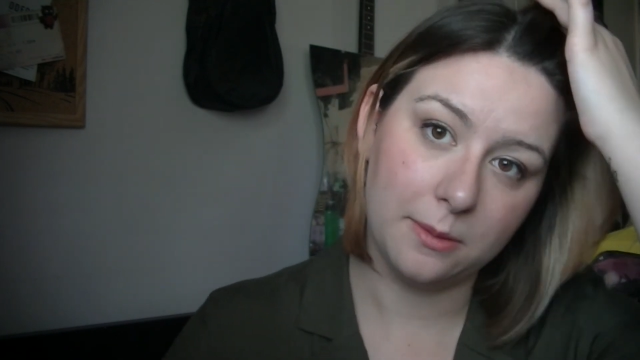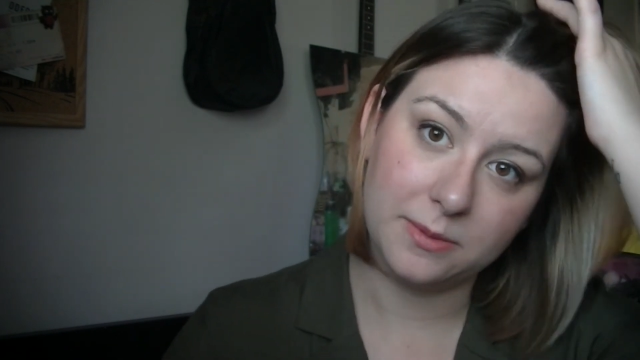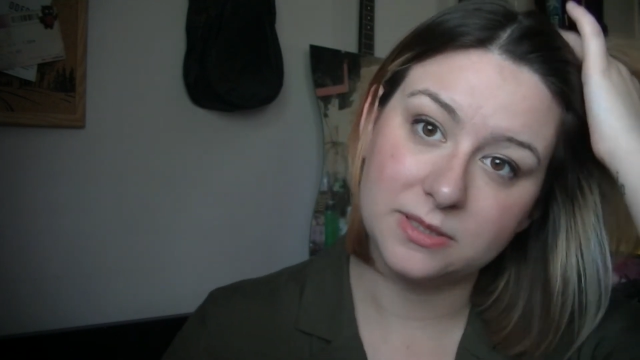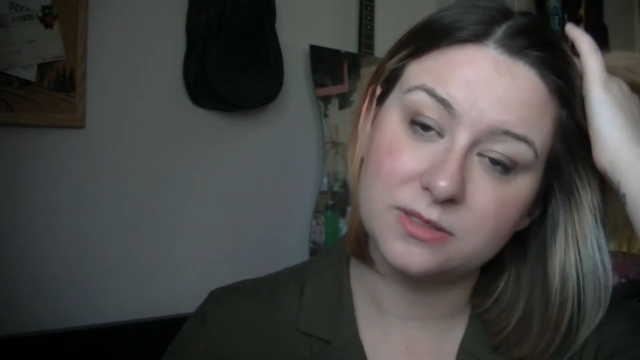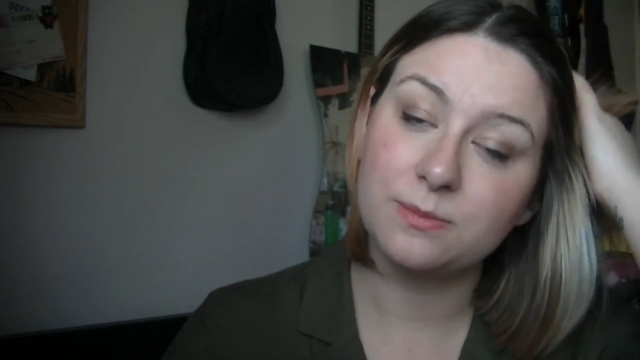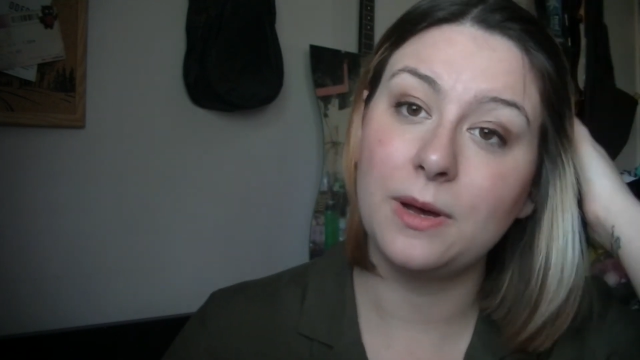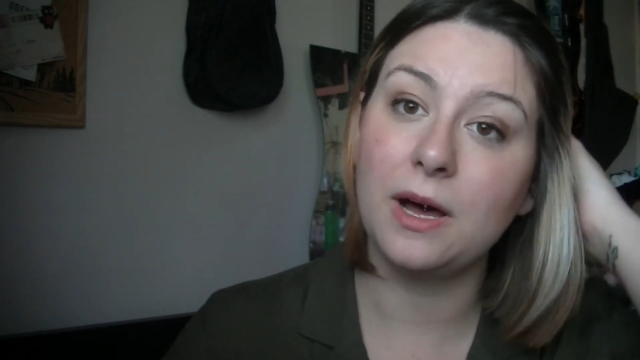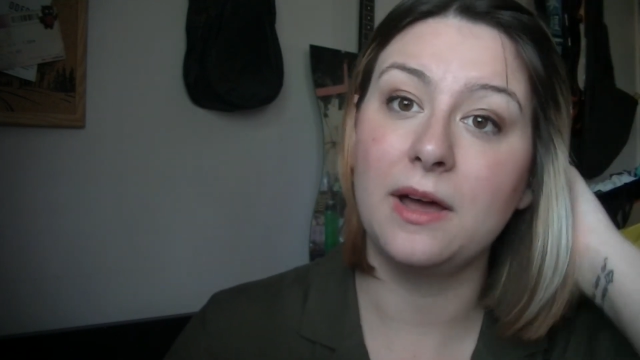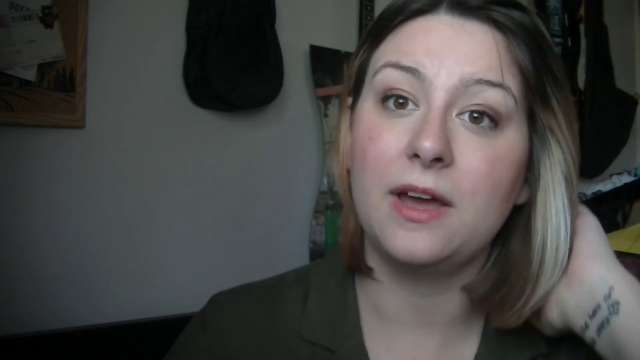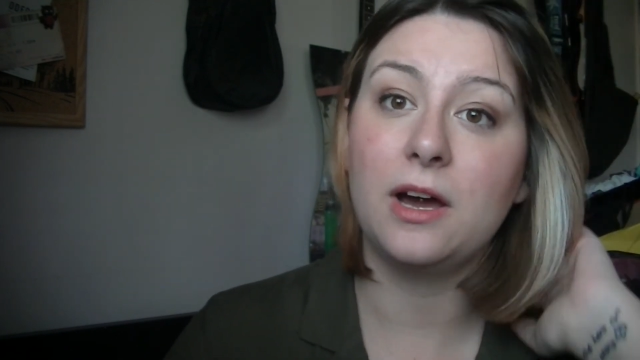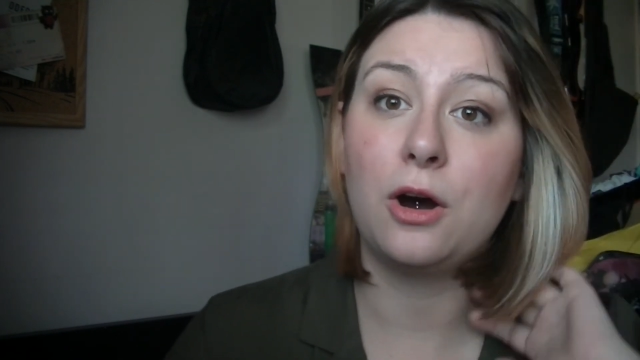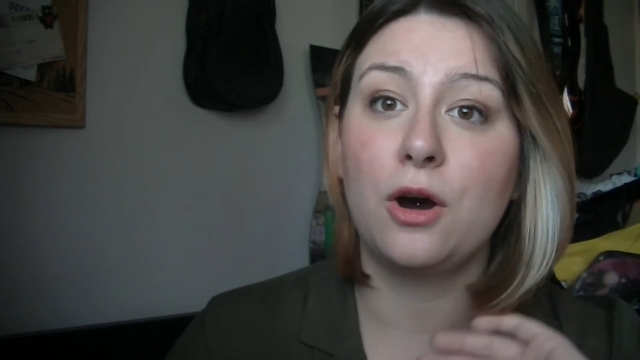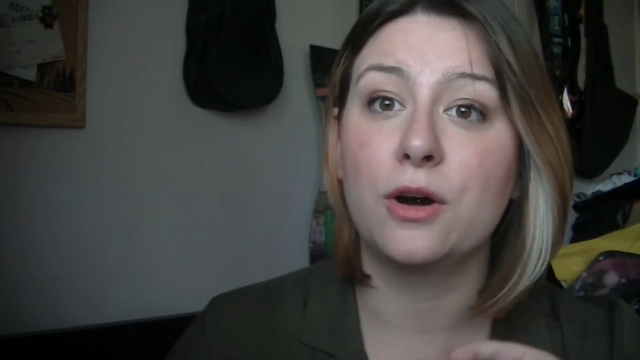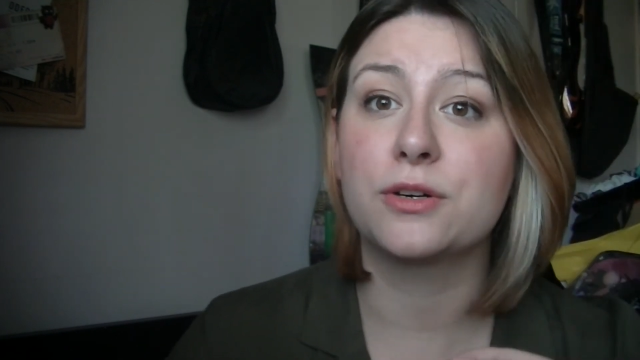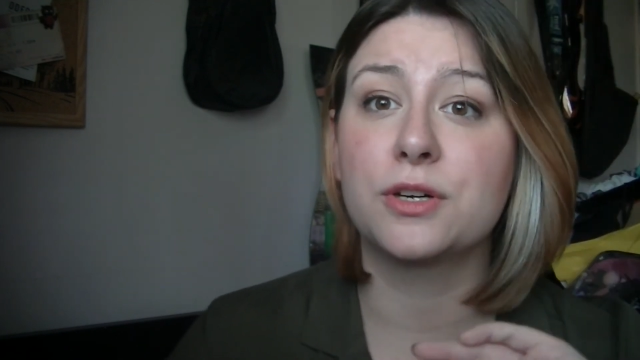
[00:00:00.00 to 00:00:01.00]
It's by
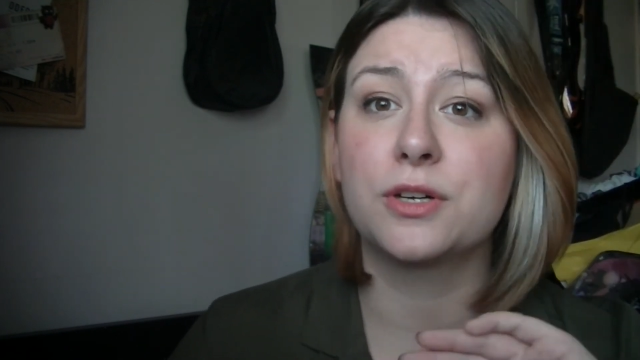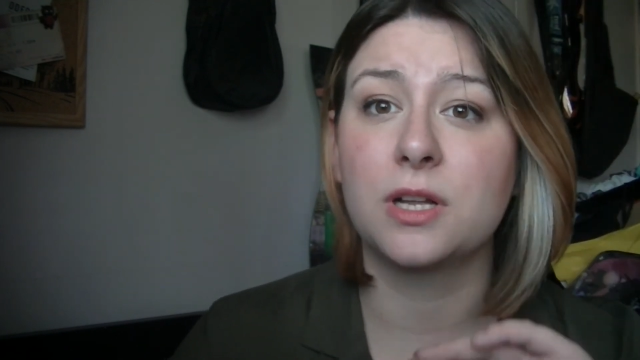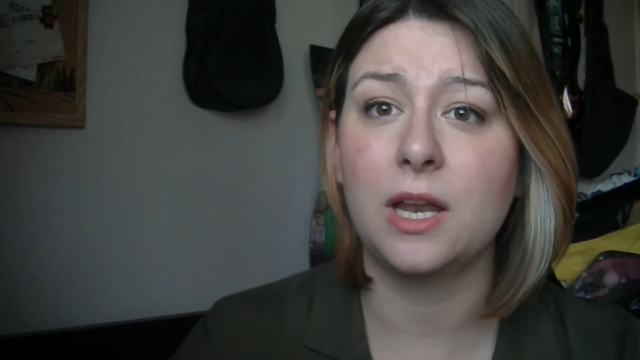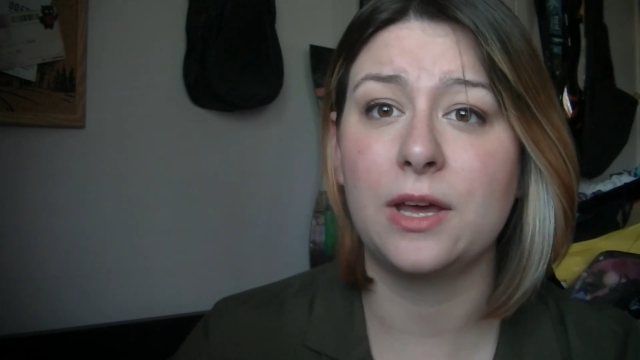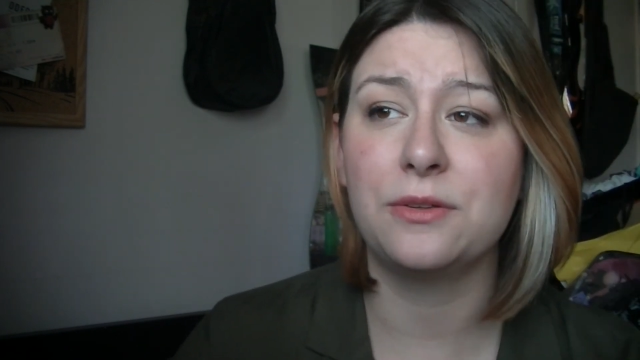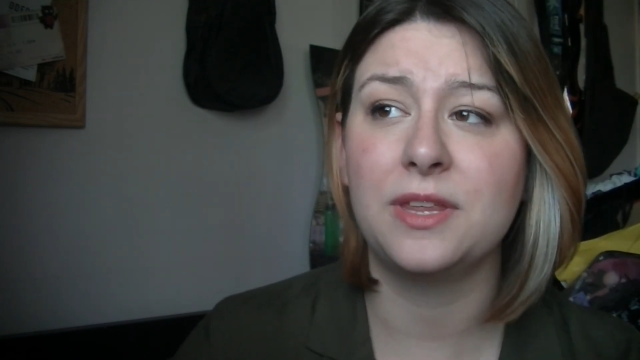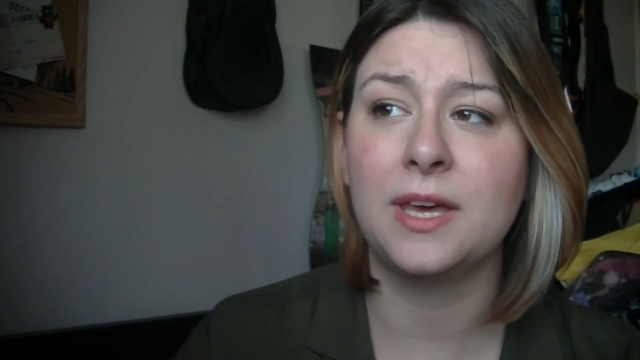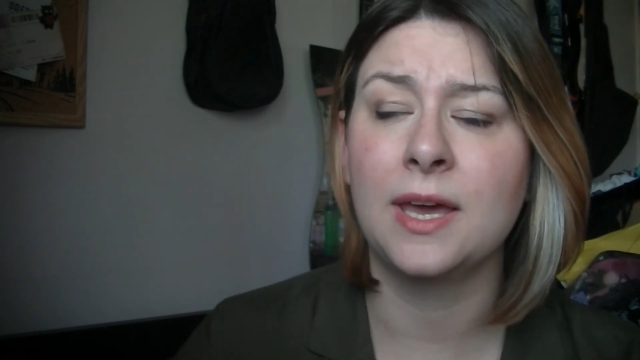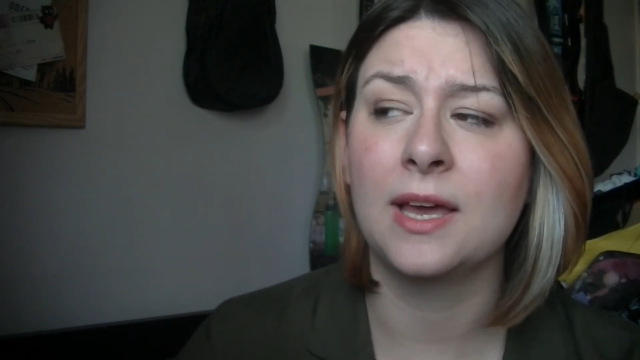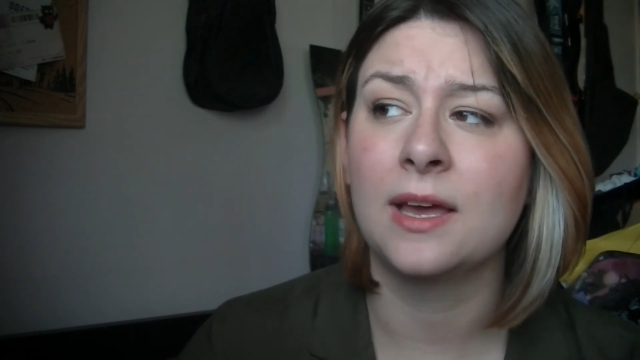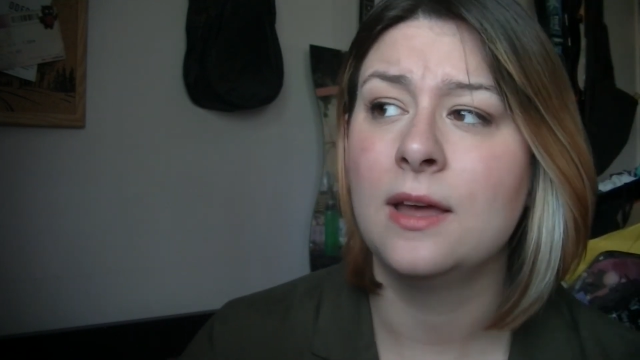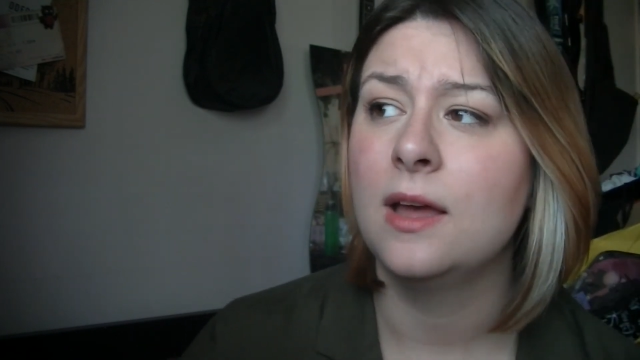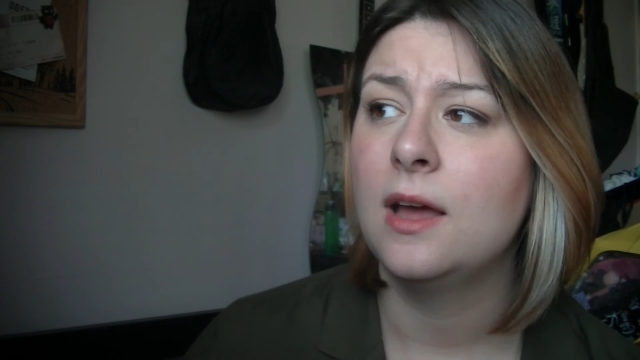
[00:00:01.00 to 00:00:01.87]
Arc Clothing,